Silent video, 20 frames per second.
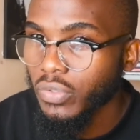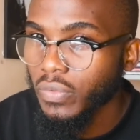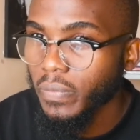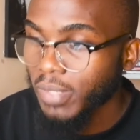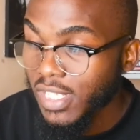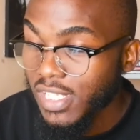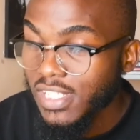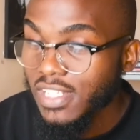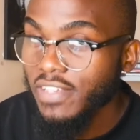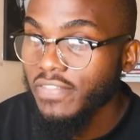
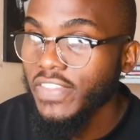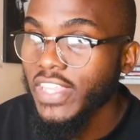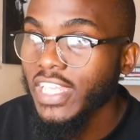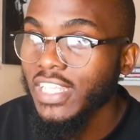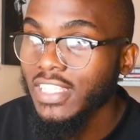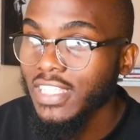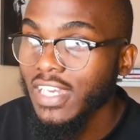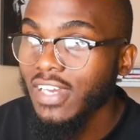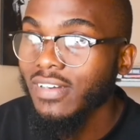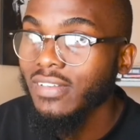please leave
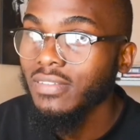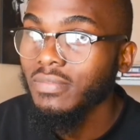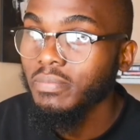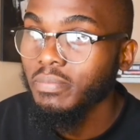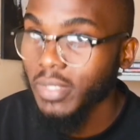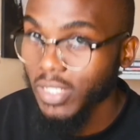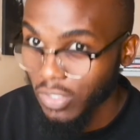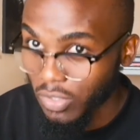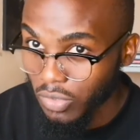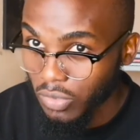that down
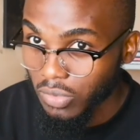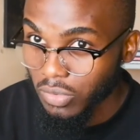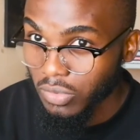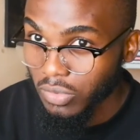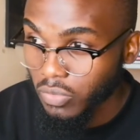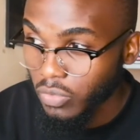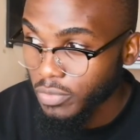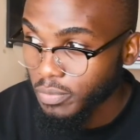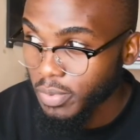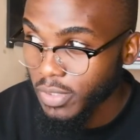below.
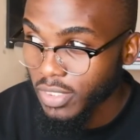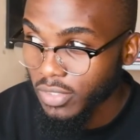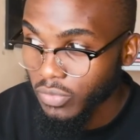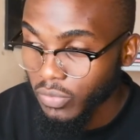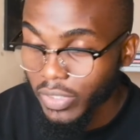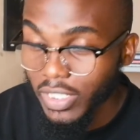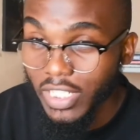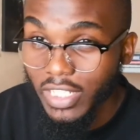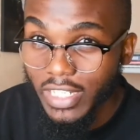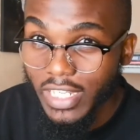Would be
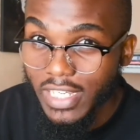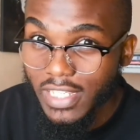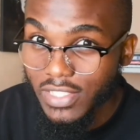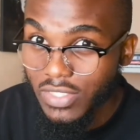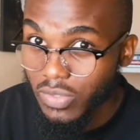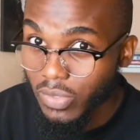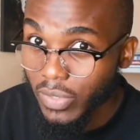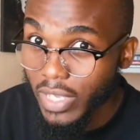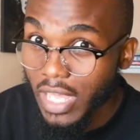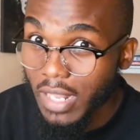really nice to